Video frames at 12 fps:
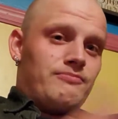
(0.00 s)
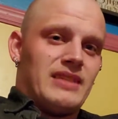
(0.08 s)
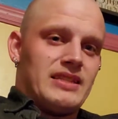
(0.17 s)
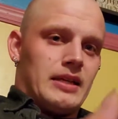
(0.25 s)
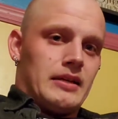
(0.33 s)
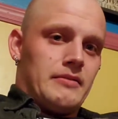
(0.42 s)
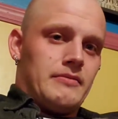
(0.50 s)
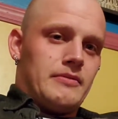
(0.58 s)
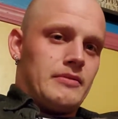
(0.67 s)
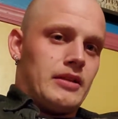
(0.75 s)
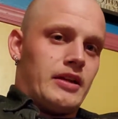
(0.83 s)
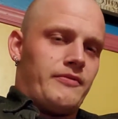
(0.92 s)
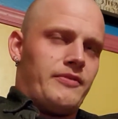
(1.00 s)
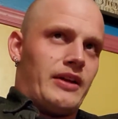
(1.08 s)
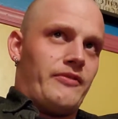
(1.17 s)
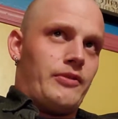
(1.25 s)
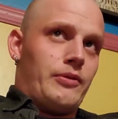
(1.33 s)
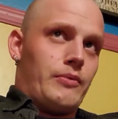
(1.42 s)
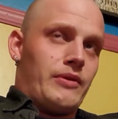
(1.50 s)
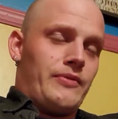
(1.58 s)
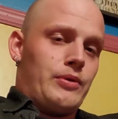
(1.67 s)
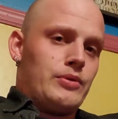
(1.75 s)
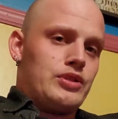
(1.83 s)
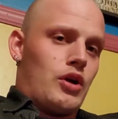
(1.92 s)
as a lot of knife
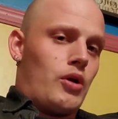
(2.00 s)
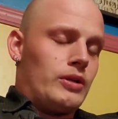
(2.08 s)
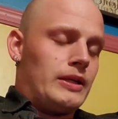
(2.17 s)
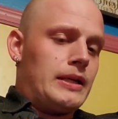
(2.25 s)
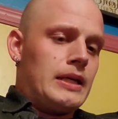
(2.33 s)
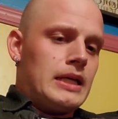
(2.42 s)
reviewers call it.